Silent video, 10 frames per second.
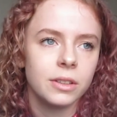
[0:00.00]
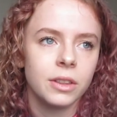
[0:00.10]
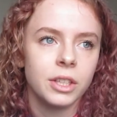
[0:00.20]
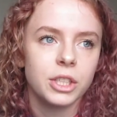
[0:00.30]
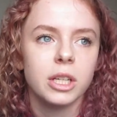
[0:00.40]

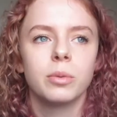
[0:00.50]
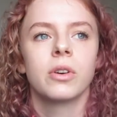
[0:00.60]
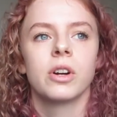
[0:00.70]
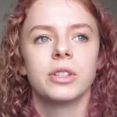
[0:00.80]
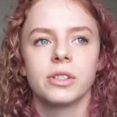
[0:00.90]
the cheaper
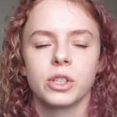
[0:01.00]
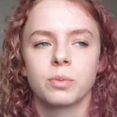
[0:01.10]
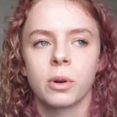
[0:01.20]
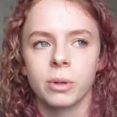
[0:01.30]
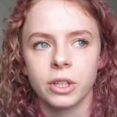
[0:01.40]
artist is
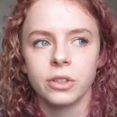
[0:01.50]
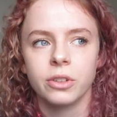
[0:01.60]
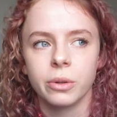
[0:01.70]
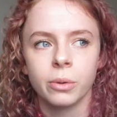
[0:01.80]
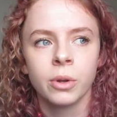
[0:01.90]
probably going to
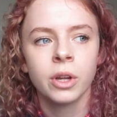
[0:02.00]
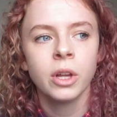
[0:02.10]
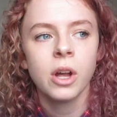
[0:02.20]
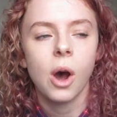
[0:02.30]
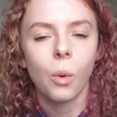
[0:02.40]
do
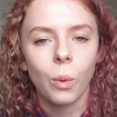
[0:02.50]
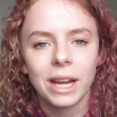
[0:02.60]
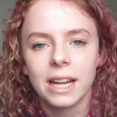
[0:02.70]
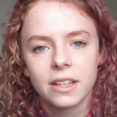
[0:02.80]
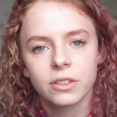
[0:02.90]
a
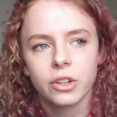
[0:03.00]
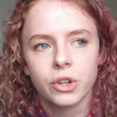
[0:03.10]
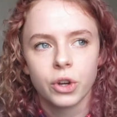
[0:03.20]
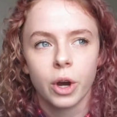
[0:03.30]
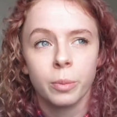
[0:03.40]
way less good
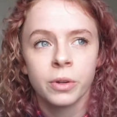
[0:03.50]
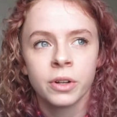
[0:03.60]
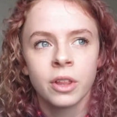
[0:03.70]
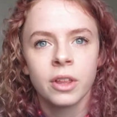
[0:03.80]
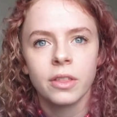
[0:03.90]
job
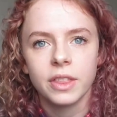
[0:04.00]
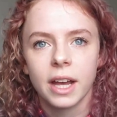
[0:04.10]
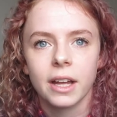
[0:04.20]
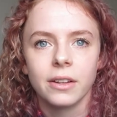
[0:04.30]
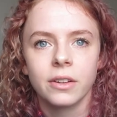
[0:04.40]

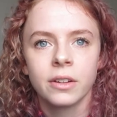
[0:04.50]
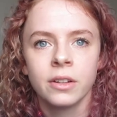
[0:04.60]
than